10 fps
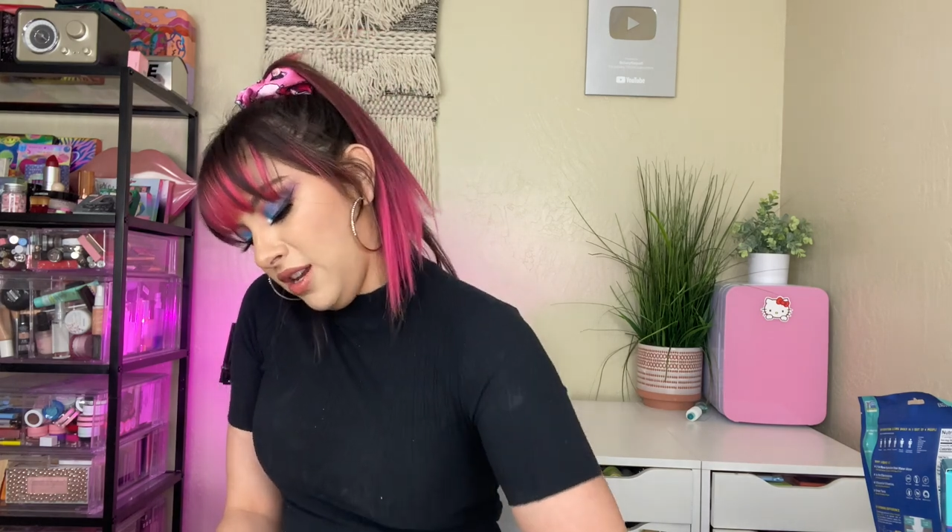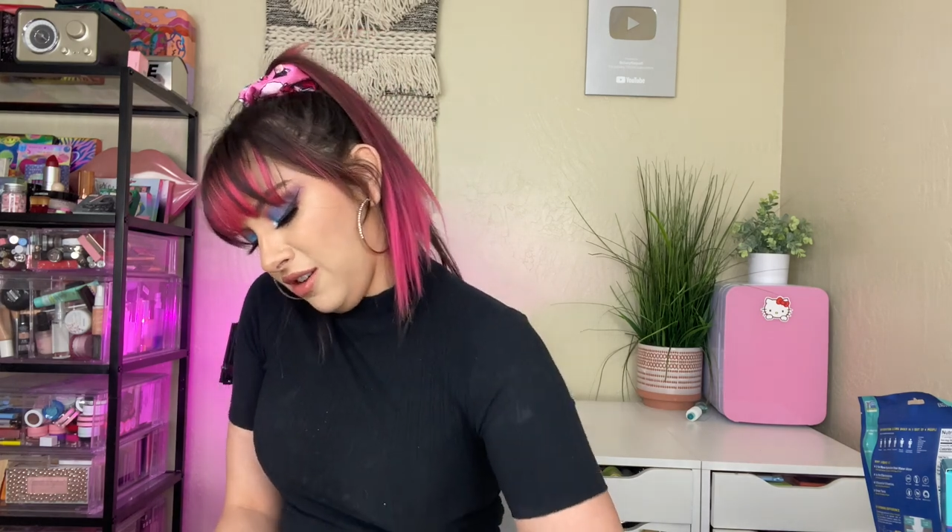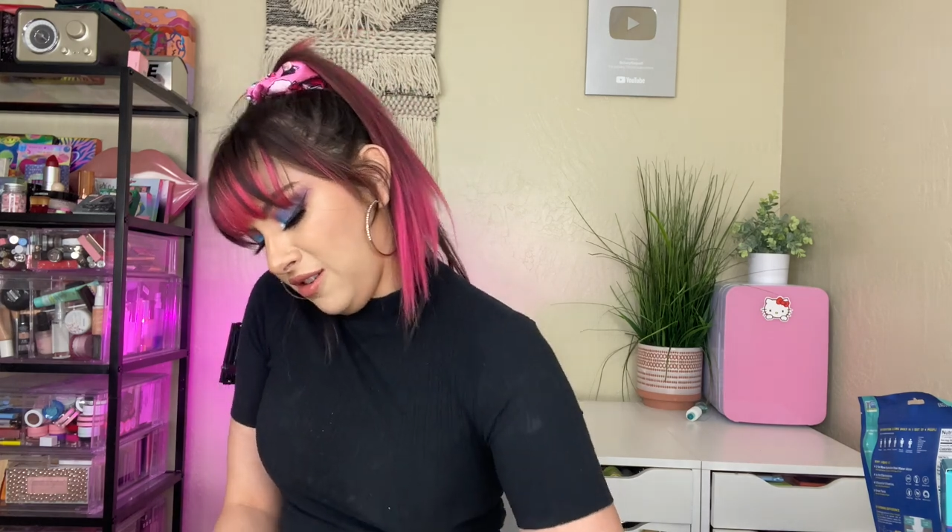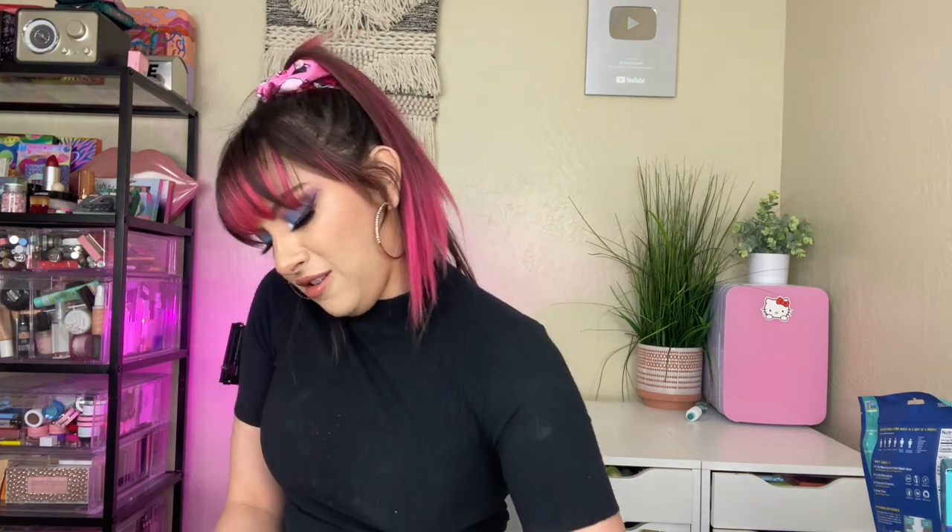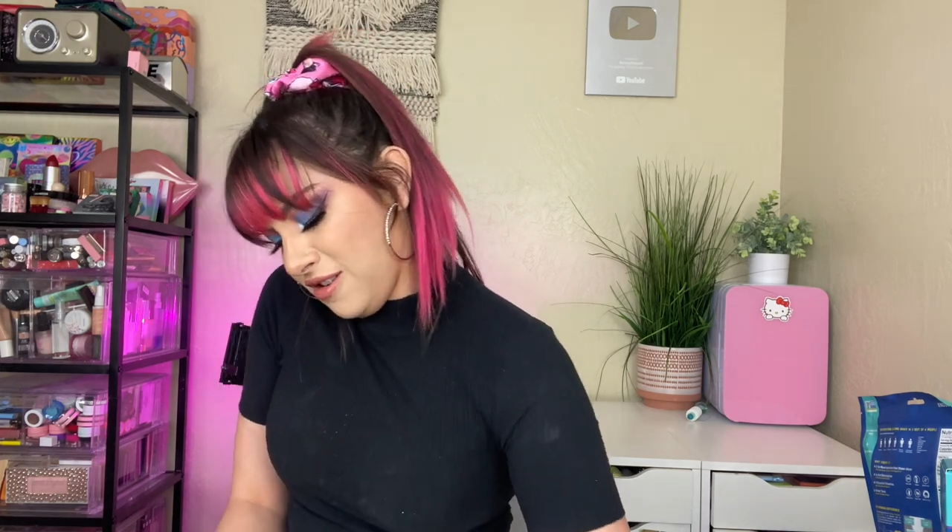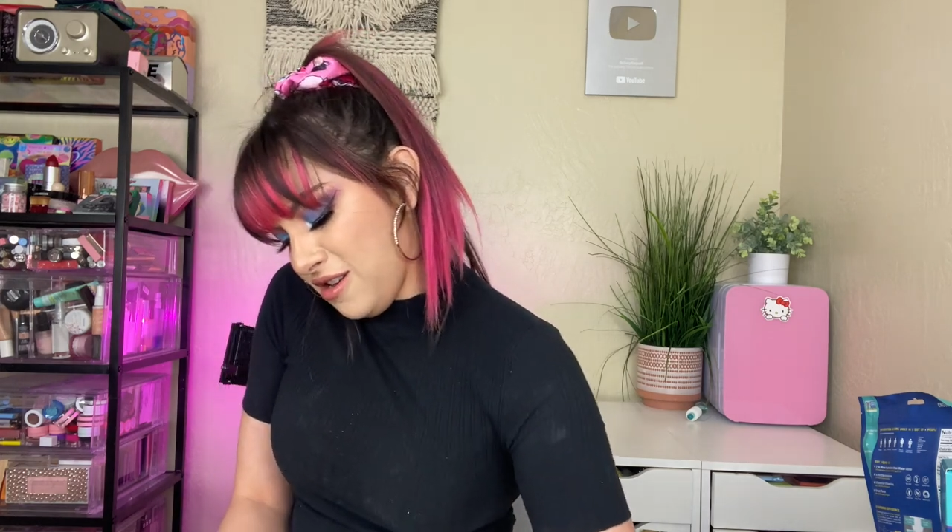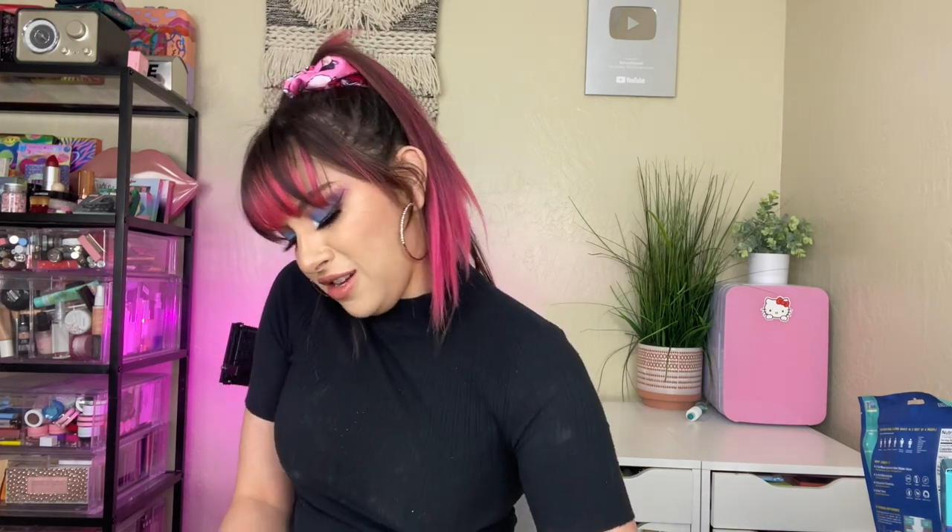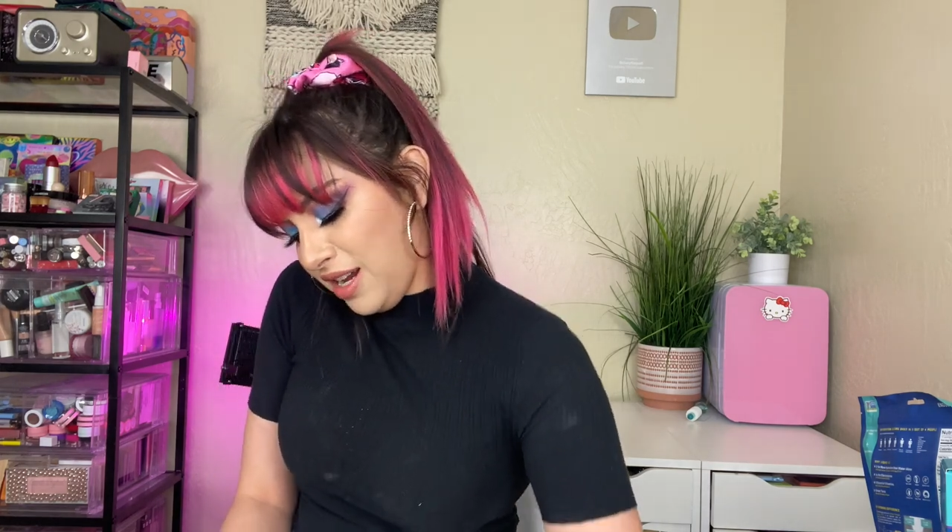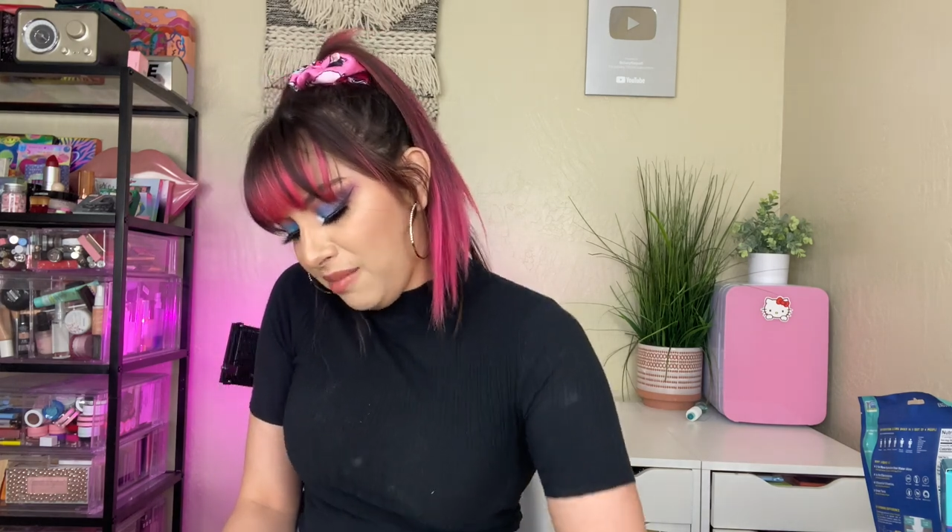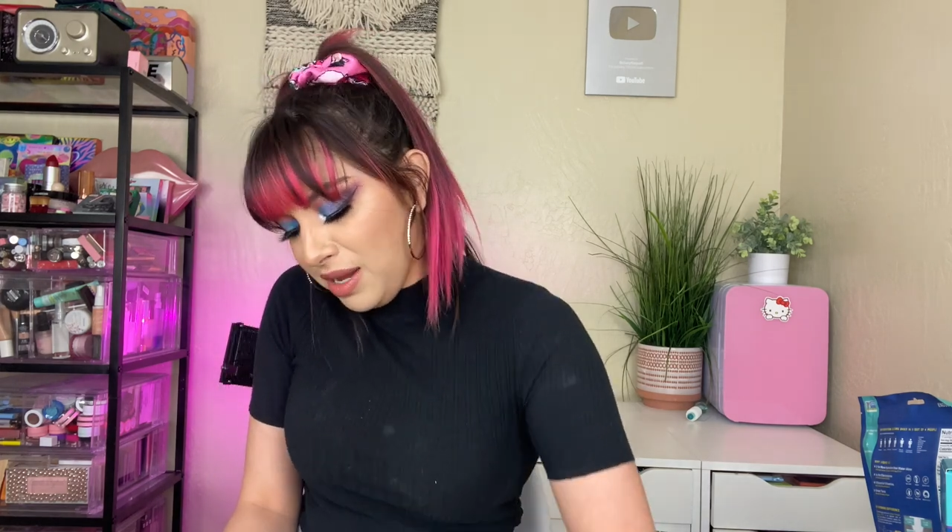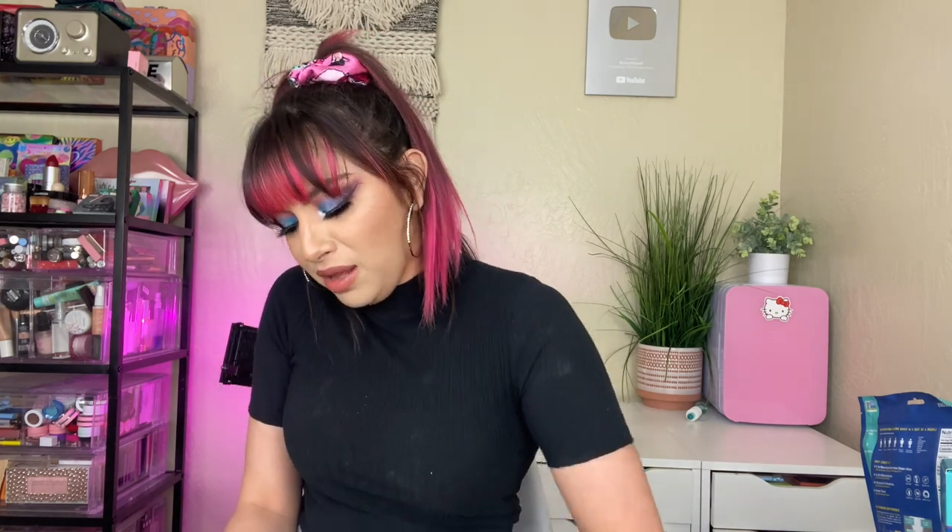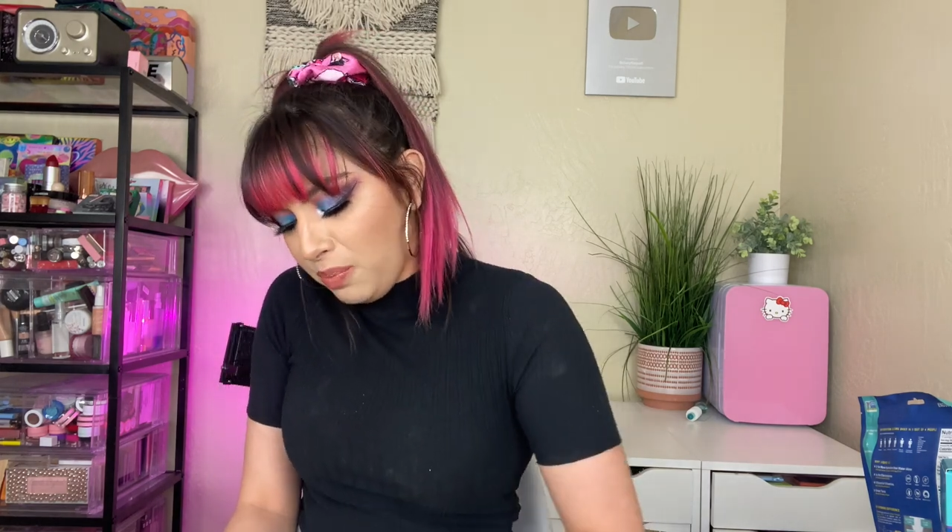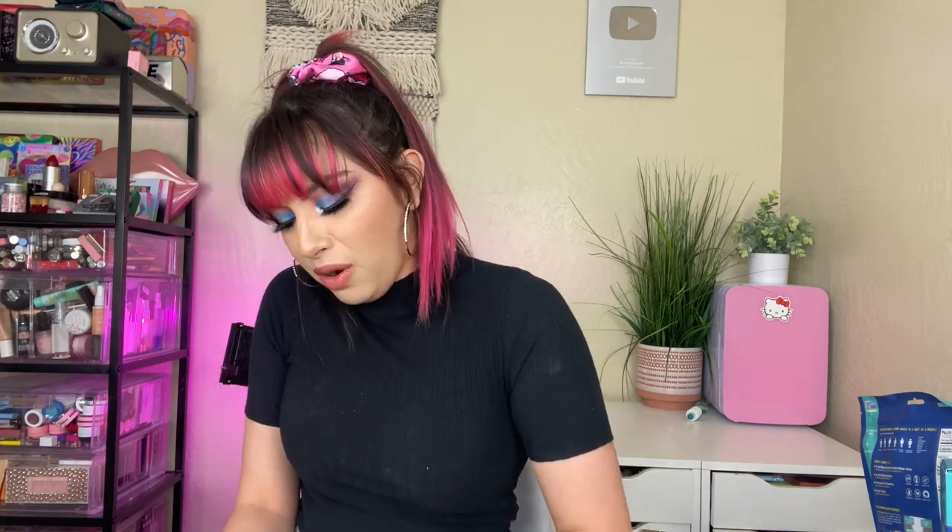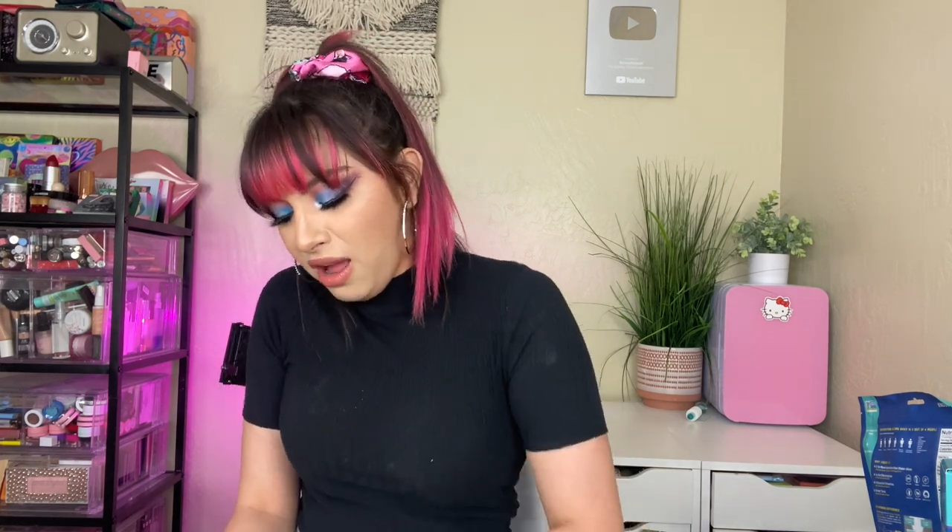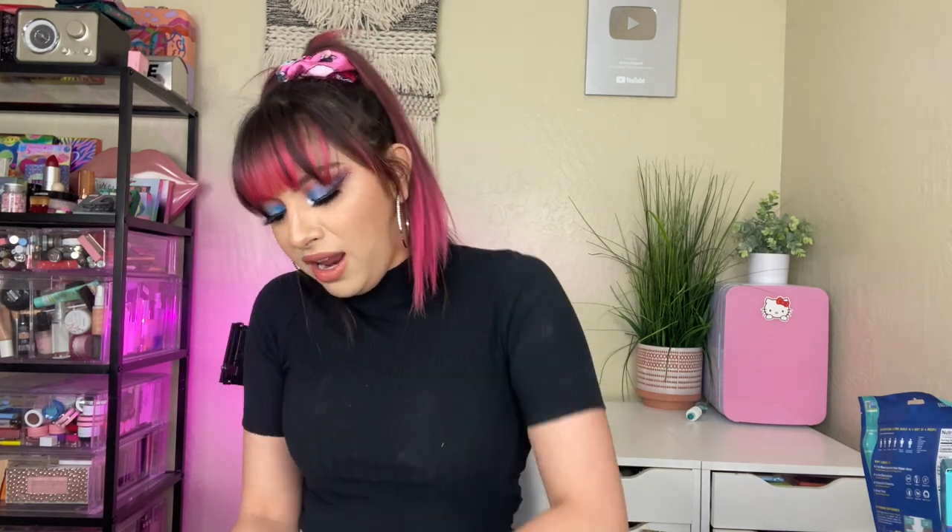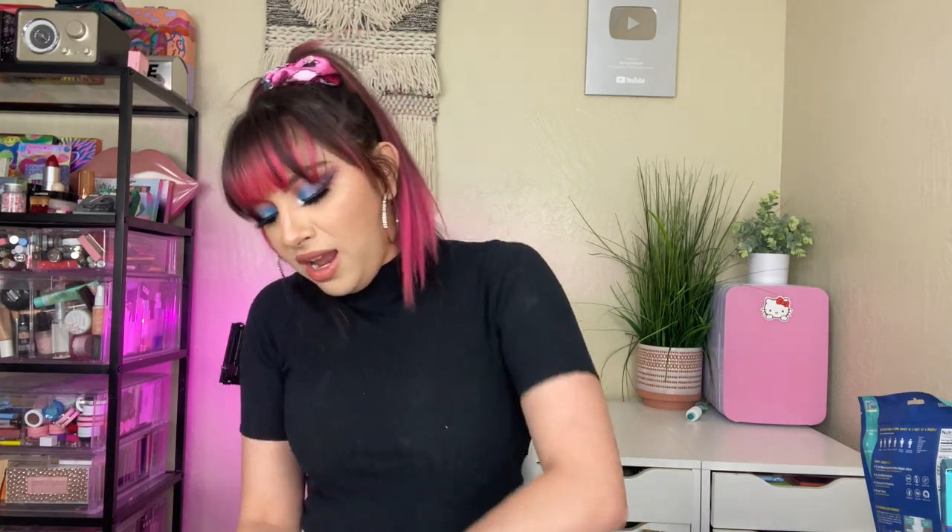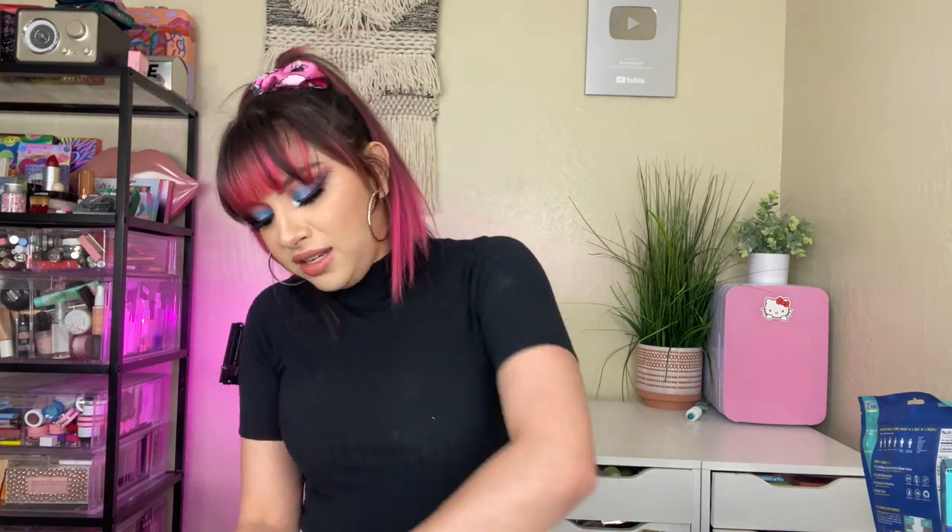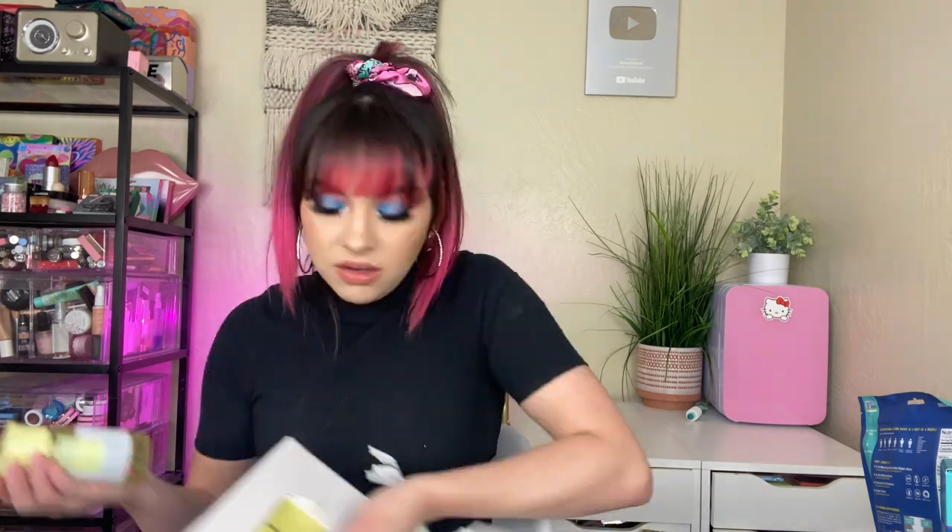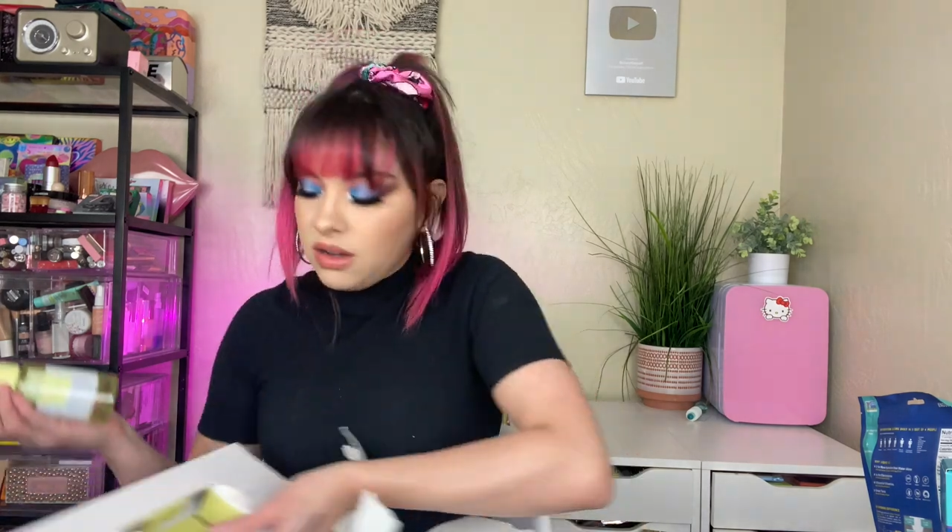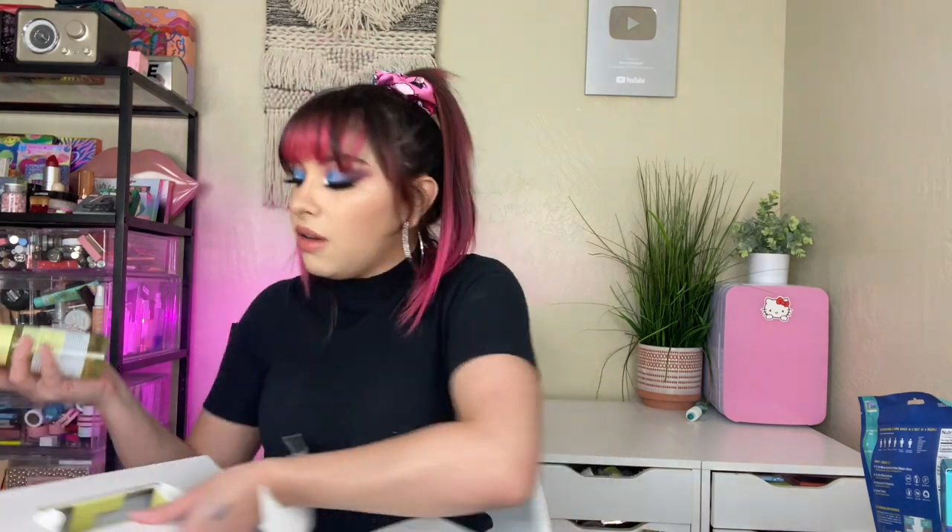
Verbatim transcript: Ugh, give me the product.